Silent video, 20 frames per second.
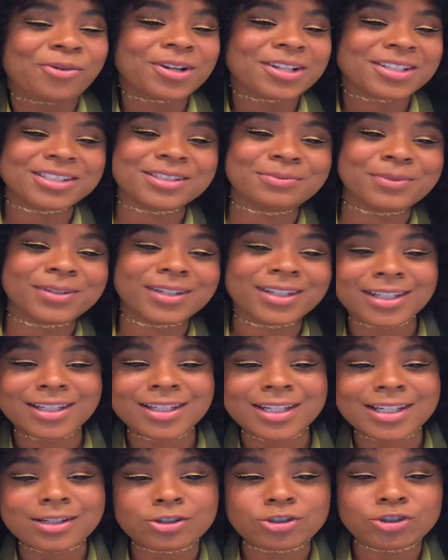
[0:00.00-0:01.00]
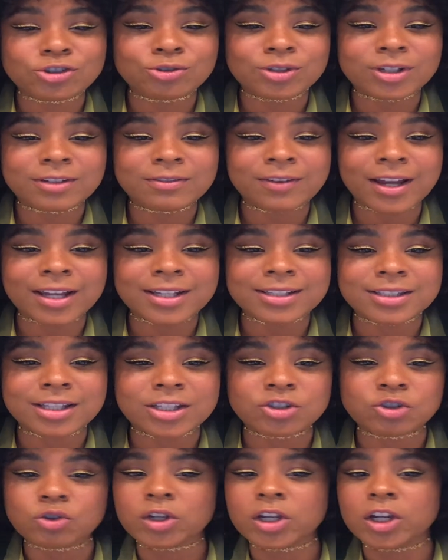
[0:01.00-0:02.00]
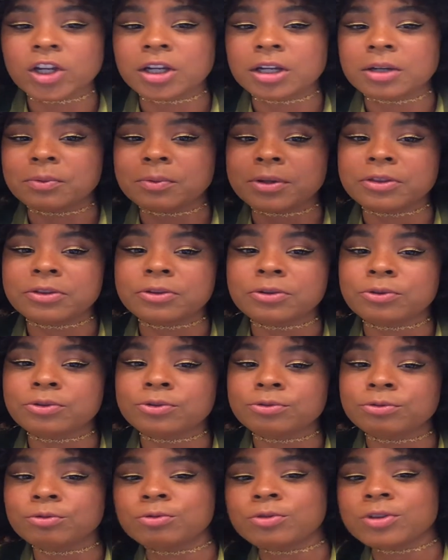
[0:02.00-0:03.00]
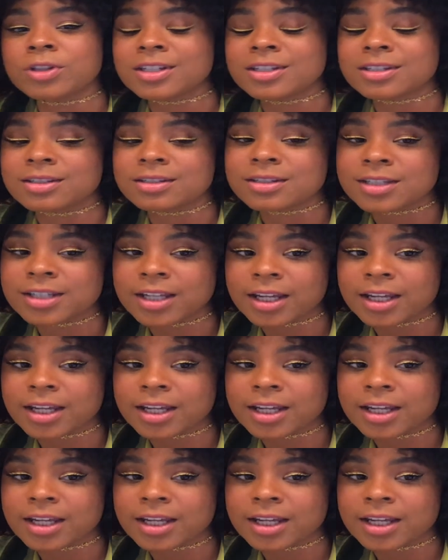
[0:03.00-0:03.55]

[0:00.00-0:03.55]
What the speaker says: What is some key industry advice that you carry with you through this